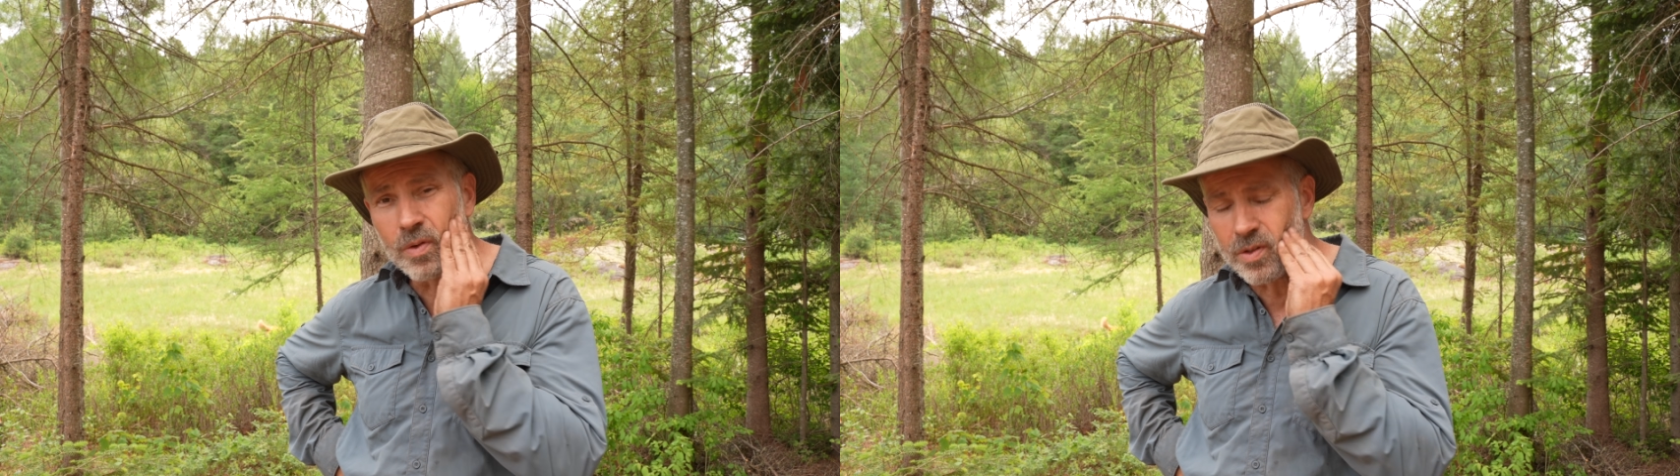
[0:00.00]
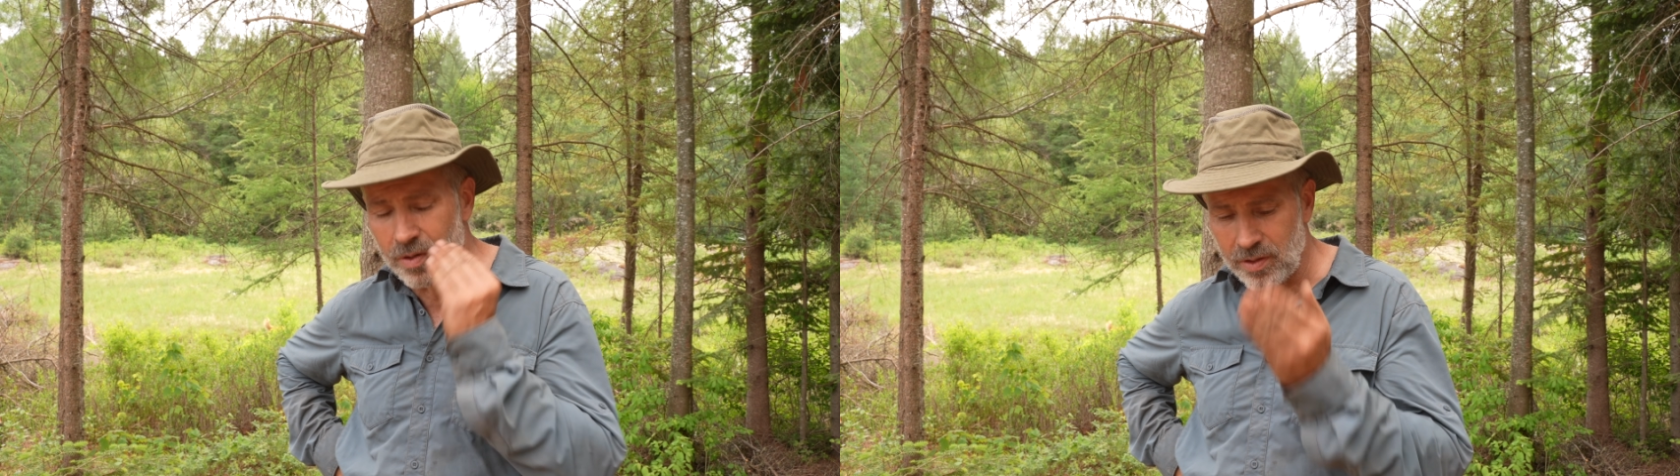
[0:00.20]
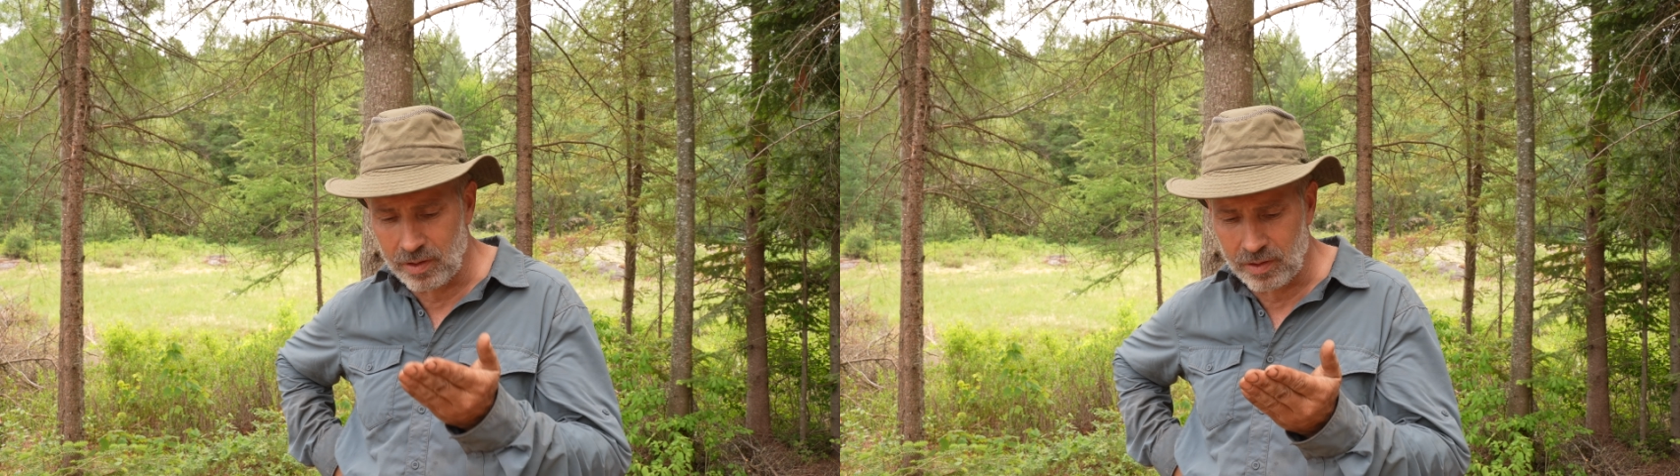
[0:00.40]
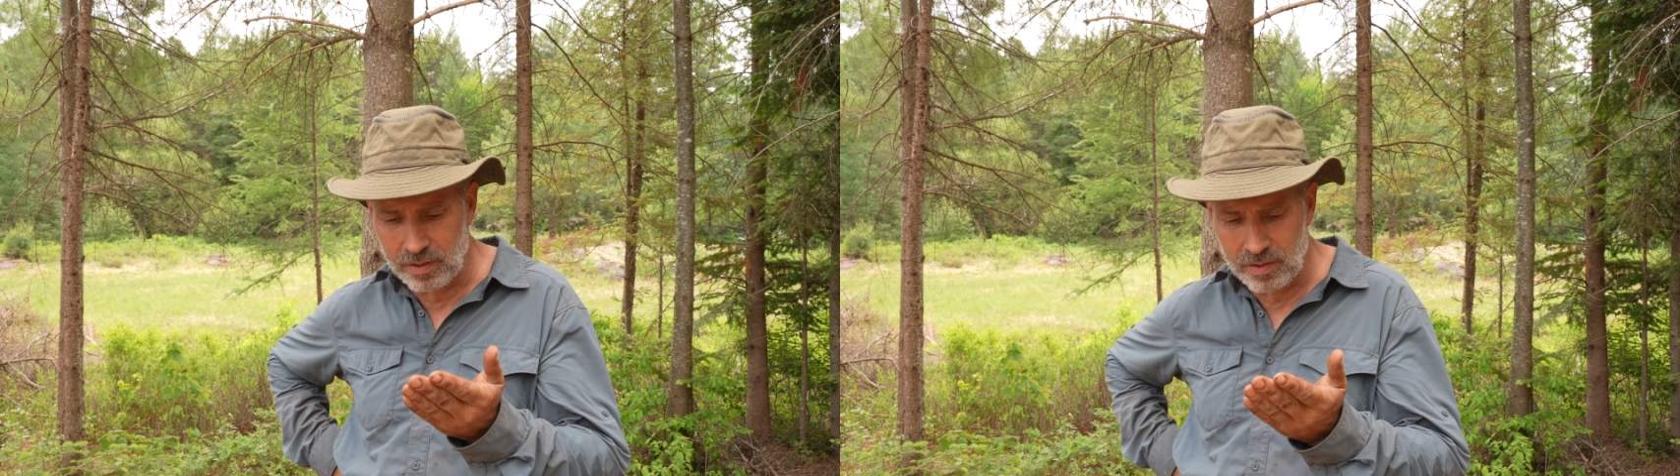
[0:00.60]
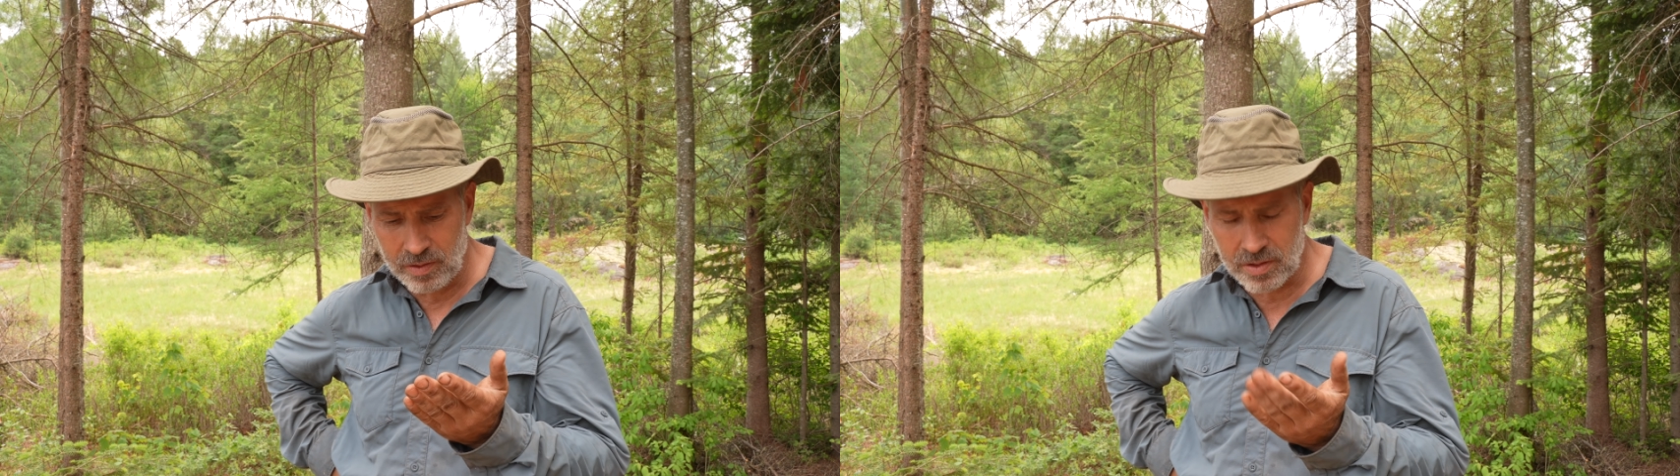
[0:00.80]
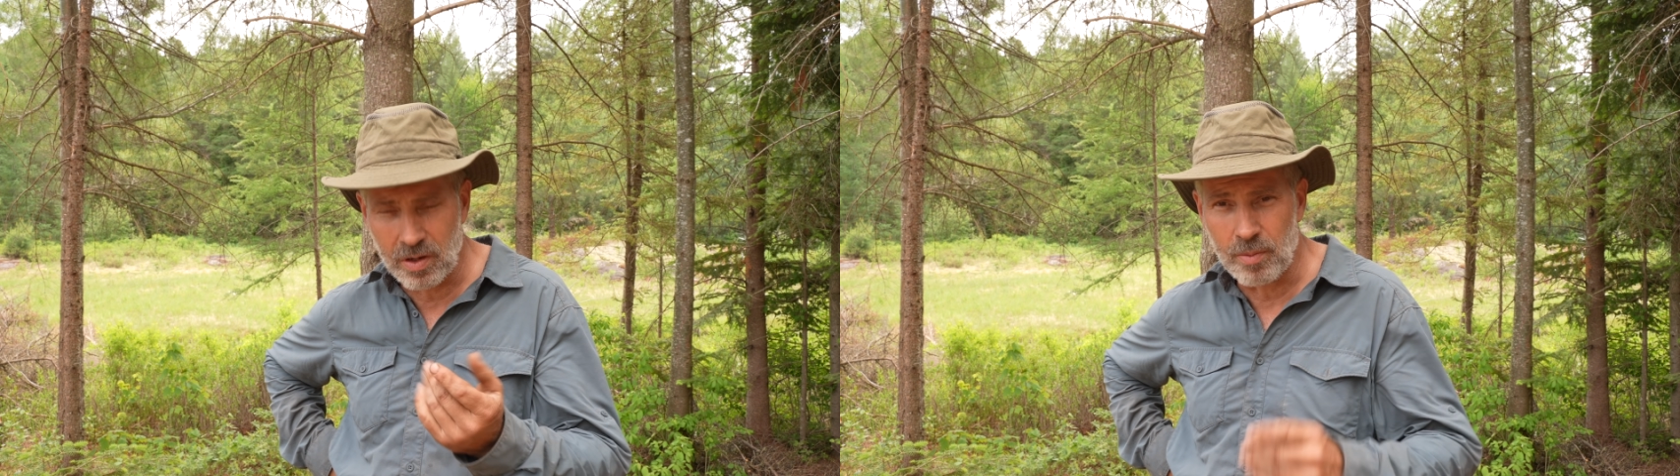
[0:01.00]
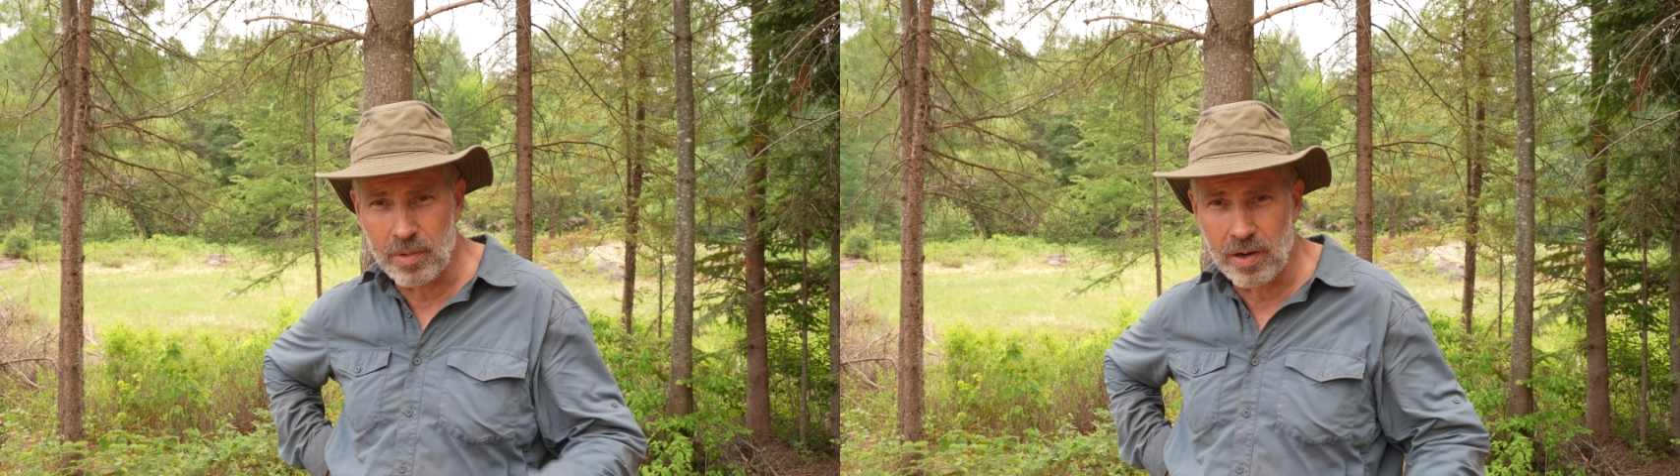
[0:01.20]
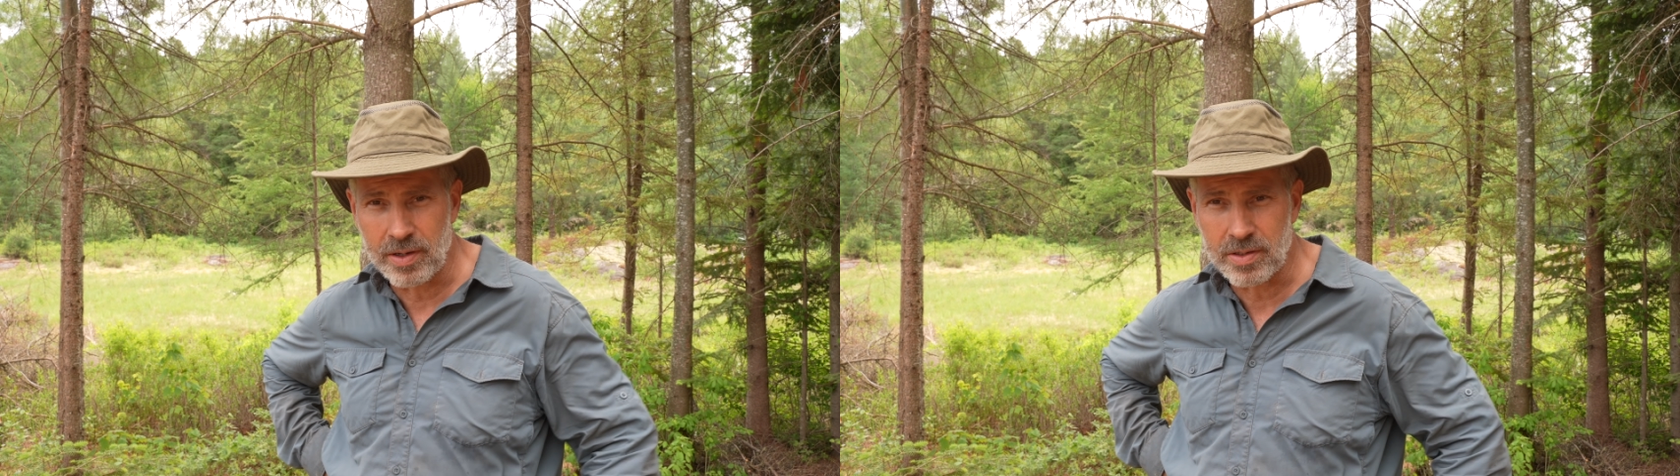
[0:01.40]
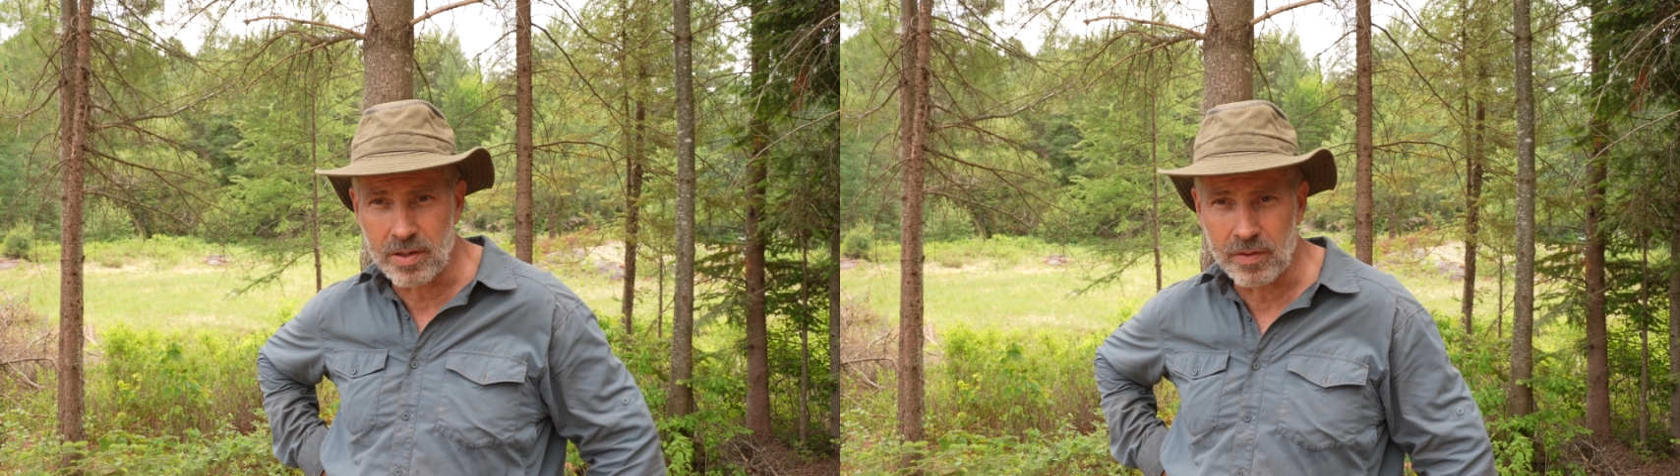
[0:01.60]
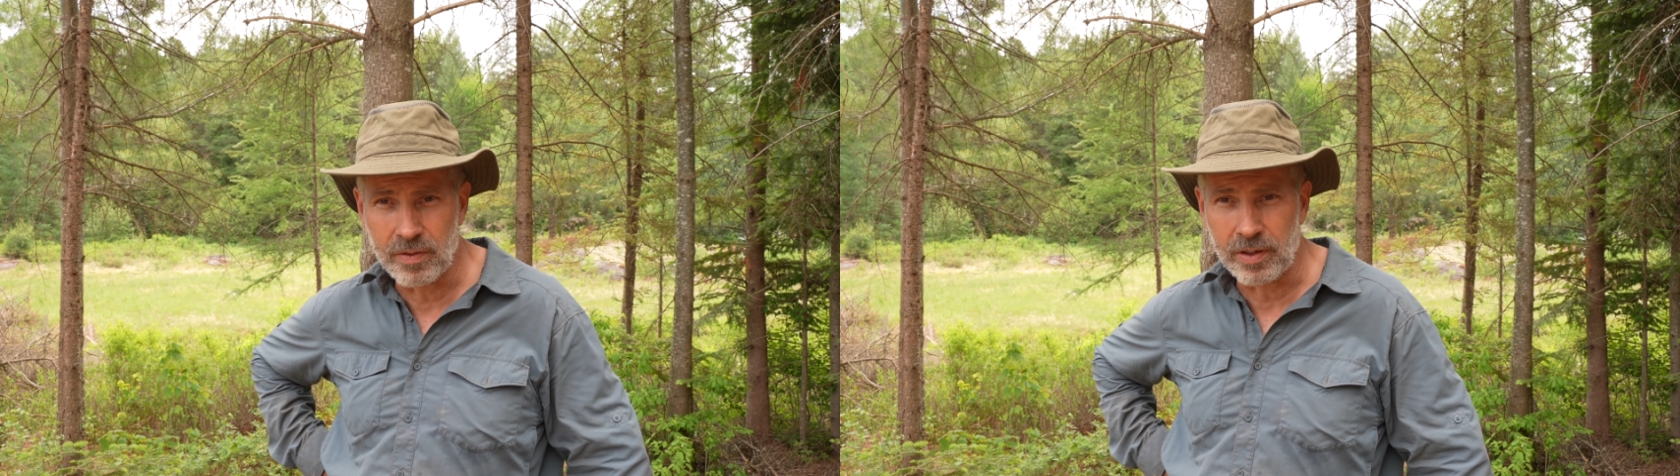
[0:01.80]
so I think I'll stop by and
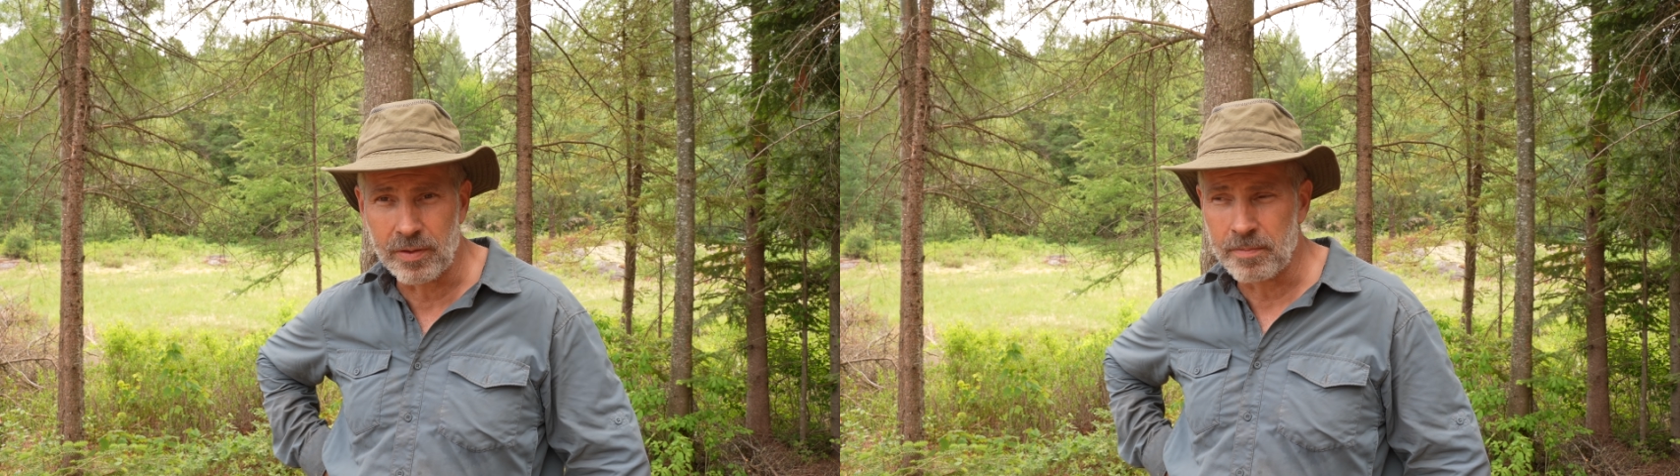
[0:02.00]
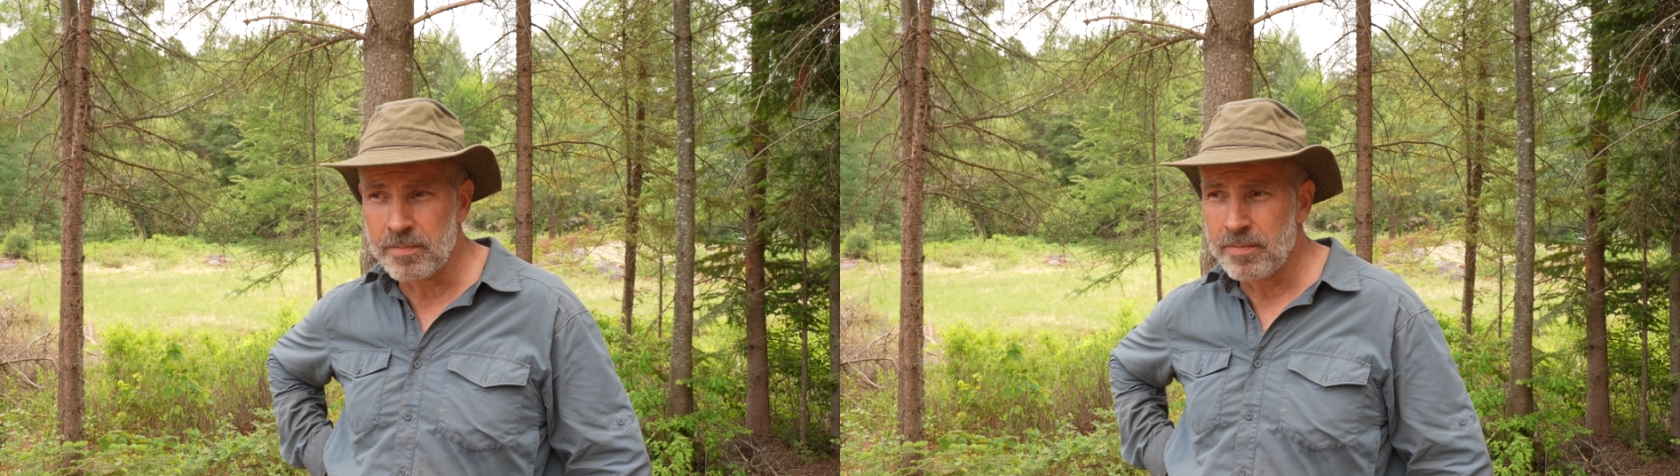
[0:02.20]
see if I can